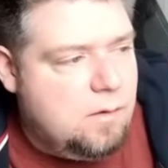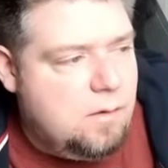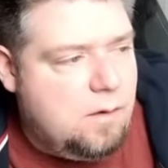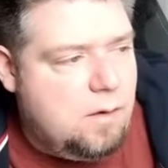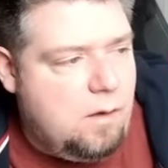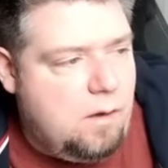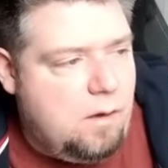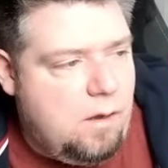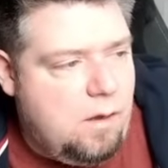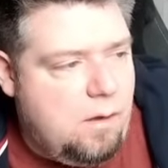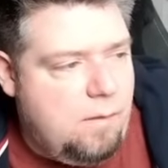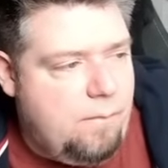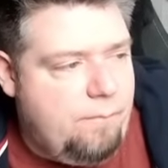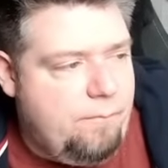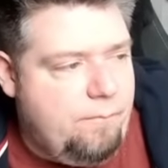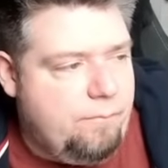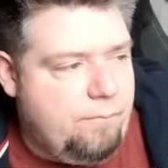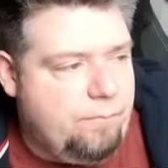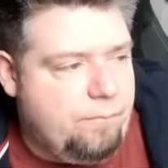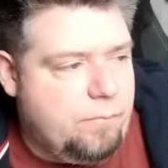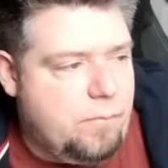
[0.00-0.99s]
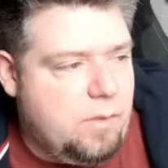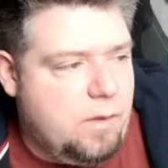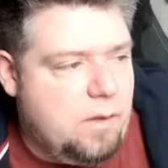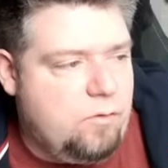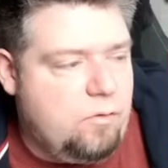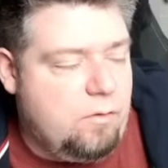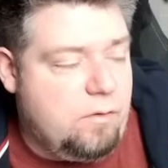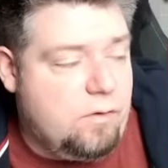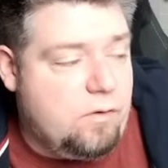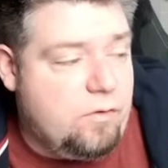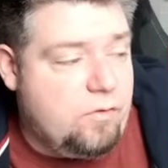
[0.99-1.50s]
So
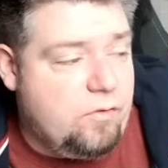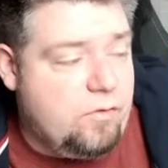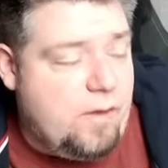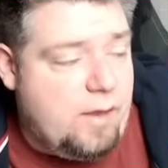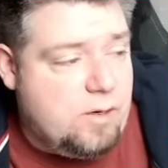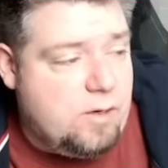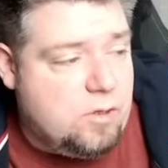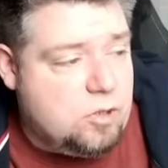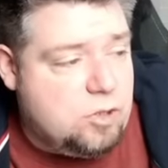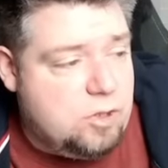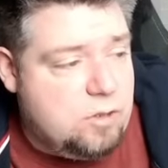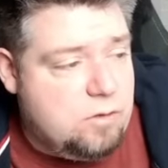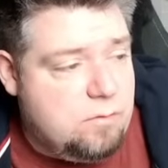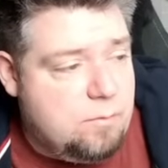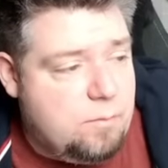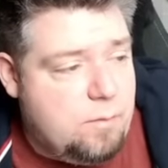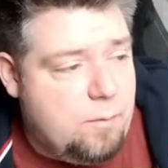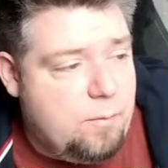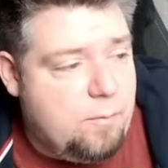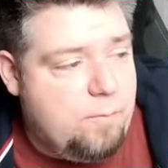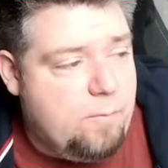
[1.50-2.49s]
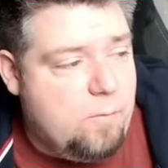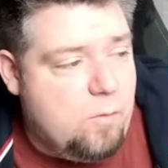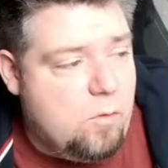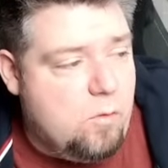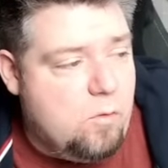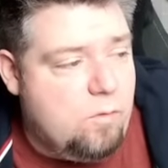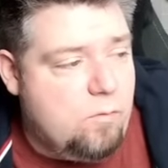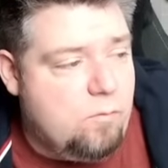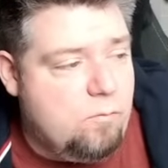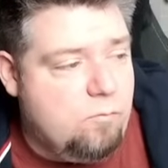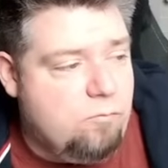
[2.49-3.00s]
it does a stand and shoot, but
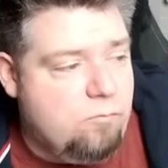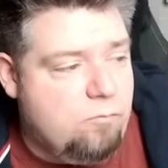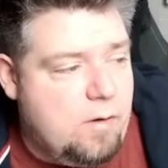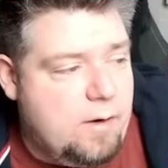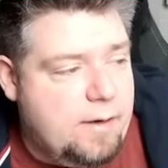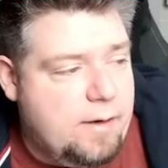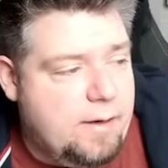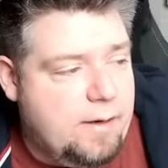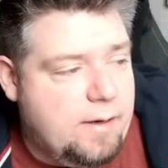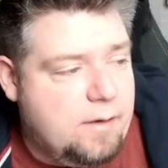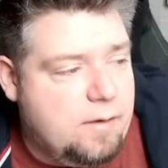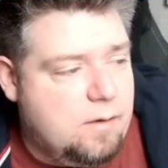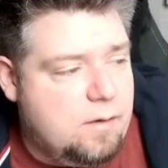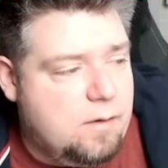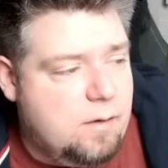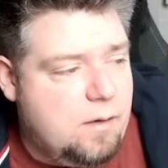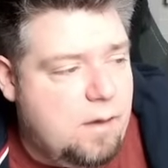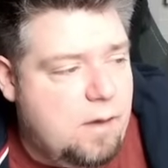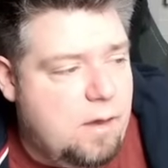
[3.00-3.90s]
before running,